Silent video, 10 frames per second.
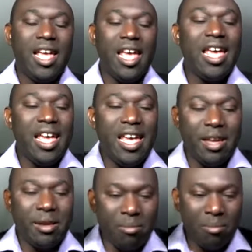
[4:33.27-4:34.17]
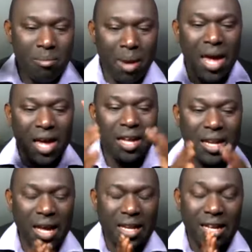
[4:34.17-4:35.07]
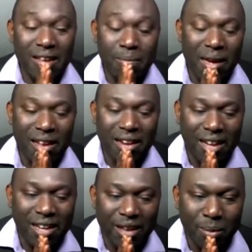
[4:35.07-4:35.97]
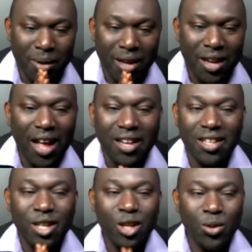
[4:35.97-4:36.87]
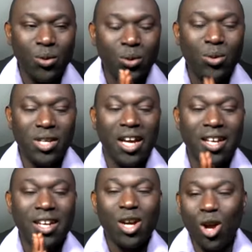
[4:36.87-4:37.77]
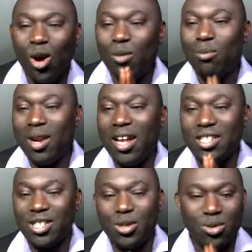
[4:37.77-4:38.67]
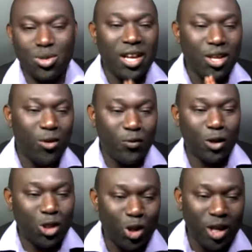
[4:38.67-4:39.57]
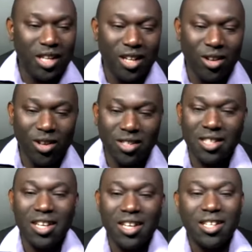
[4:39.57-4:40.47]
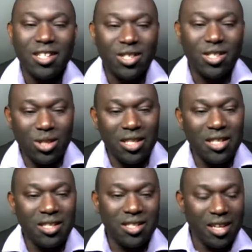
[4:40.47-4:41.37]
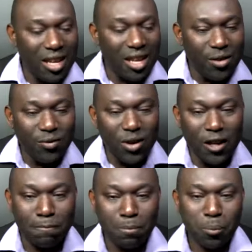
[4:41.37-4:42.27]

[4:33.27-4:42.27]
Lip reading: Amen and amen and amen. Hallelujah. God bless you. Thank you for joining us this evening.